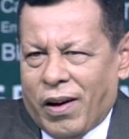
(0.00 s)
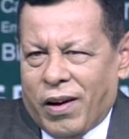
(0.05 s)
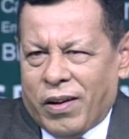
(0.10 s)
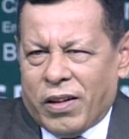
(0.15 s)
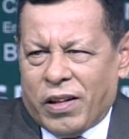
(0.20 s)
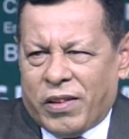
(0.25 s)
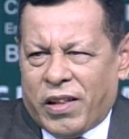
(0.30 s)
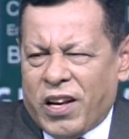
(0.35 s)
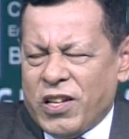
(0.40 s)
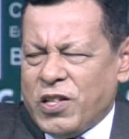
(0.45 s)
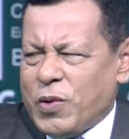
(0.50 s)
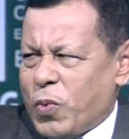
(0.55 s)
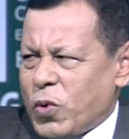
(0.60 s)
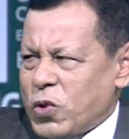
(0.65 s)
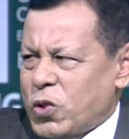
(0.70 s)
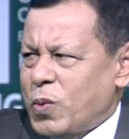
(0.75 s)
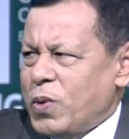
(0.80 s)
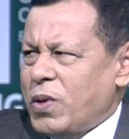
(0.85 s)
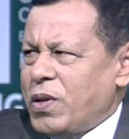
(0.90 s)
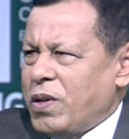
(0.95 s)
that there is a
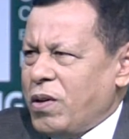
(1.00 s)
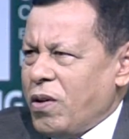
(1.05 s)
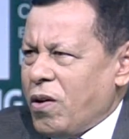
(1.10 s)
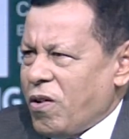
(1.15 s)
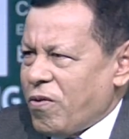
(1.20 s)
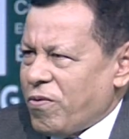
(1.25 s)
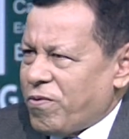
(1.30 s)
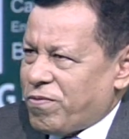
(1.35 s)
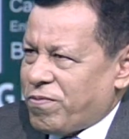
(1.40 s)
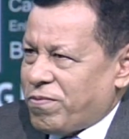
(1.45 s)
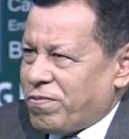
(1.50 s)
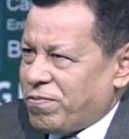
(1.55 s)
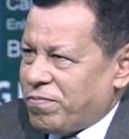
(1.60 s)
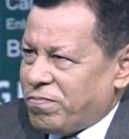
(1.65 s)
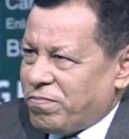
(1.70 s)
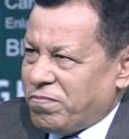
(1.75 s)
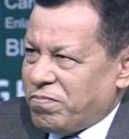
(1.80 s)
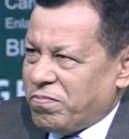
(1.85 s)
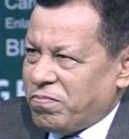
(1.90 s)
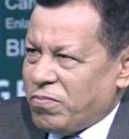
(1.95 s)
possibility of
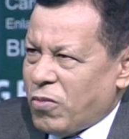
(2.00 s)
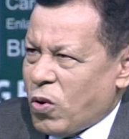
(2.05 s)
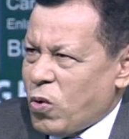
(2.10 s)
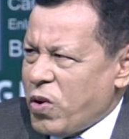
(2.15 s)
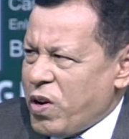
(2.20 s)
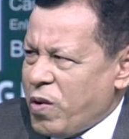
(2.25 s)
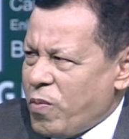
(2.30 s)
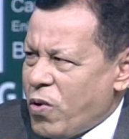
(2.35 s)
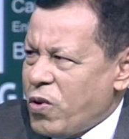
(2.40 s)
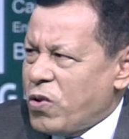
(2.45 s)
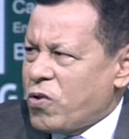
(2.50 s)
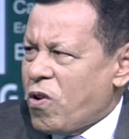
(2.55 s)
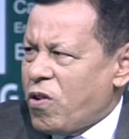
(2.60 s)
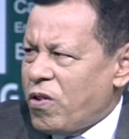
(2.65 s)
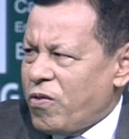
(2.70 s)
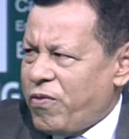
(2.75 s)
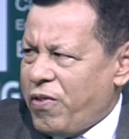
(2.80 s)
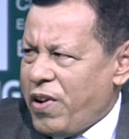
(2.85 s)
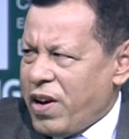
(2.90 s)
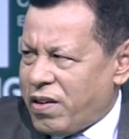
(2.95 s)
more and more
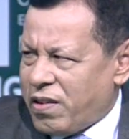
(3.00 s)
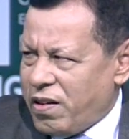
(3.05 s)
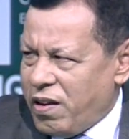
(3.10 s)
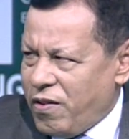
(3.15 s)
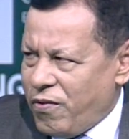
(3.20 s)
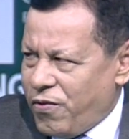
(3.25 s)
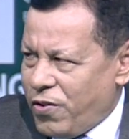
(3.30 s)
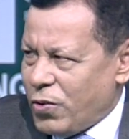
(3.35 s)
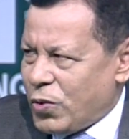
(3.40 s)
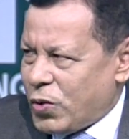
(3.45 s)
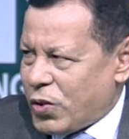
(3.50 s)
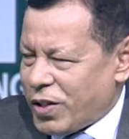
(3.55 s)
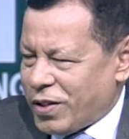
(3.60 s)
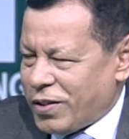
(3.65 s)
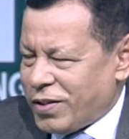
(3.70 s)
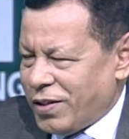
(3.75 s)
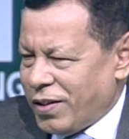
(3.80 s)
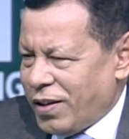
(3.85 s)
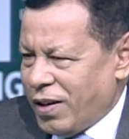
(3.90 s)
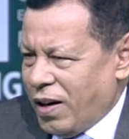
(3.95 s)
conflict in future?
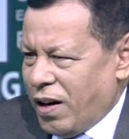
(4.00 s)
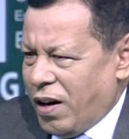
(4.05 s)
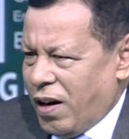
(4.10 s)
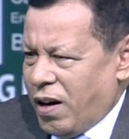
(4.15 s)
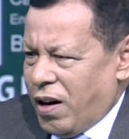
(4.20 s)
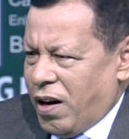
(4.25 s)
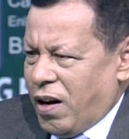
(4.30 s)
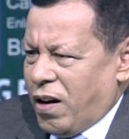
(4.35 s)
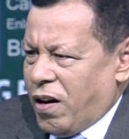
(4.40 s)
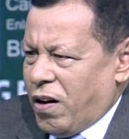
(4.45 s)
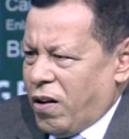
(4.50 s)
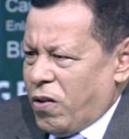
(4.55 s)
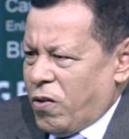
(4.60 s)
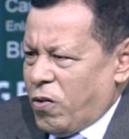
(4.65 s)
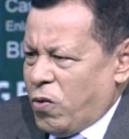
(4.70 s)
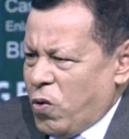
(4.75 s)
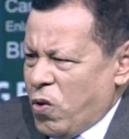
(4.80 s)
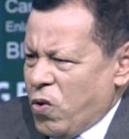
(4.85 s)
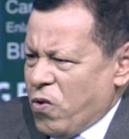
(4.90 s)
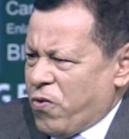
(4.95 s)

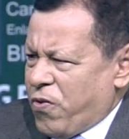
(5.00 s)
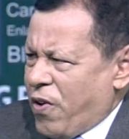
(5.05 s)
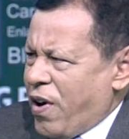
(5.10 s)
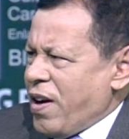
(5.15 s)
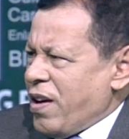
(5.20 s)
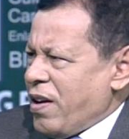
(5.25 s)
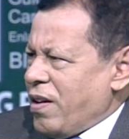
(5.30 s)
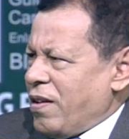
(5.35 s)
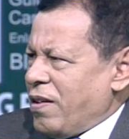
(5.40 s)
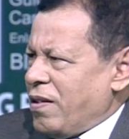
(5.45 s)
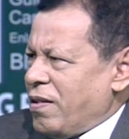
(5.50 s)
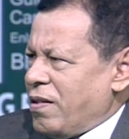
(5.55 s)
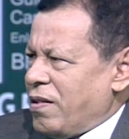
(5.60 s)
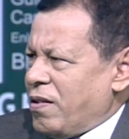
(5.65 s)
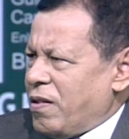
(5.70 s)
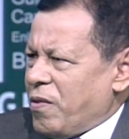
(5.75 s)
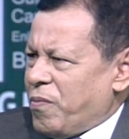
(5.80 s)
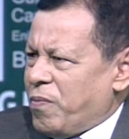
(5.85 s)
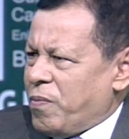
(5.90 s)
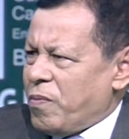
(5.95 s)
Do you find
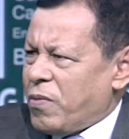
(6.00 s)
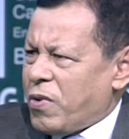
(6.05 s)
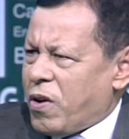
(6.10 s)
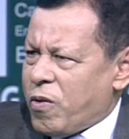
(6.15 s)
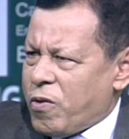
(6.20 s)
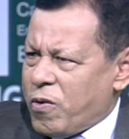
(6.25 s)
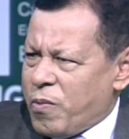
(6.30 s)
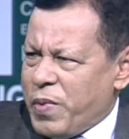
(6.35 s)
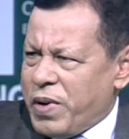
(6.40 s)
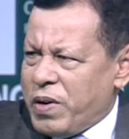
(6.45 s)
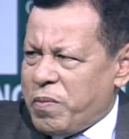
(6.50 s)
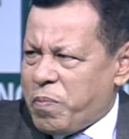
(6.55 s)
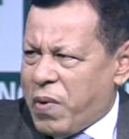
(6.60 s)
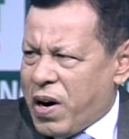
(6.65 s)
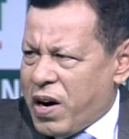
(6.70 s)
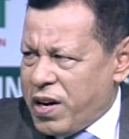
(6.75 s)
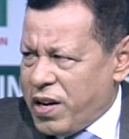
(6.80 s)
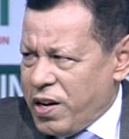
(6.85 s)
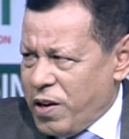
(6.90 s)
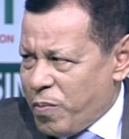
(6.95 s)
the government
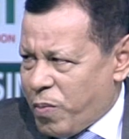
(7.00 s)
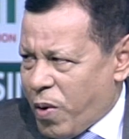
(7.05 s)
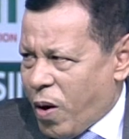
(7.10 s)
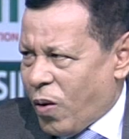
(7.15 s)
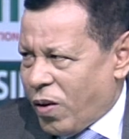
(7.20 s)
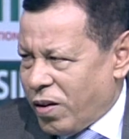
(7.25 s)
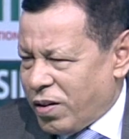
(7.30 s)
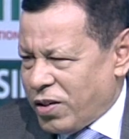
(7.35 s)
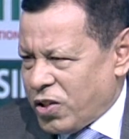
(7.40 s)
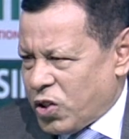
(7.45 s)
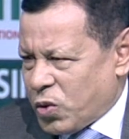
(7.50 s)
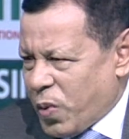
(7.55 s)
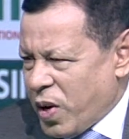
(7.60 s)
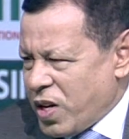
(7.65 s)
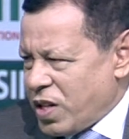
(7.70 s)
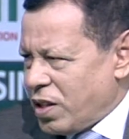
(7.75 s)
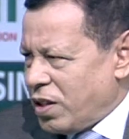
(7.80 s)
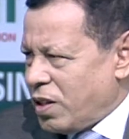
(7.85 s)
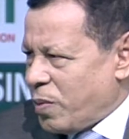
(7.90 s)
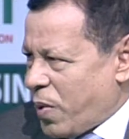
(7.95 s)
party in power,
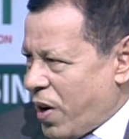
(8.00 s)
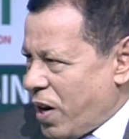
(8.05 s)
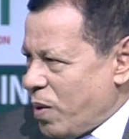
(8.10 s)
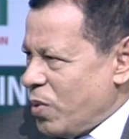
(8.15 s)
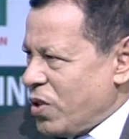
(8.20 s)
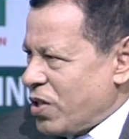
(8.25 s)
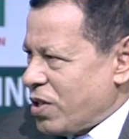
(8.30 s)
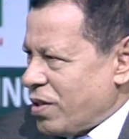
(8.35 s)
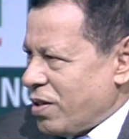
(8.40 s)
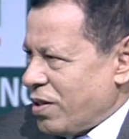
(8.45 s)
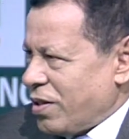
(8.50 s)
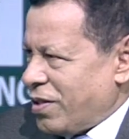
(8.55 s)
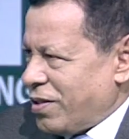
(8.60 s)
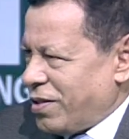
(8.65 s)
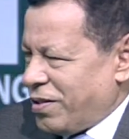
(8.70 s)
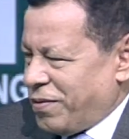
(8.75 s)
especially the Prime Minister,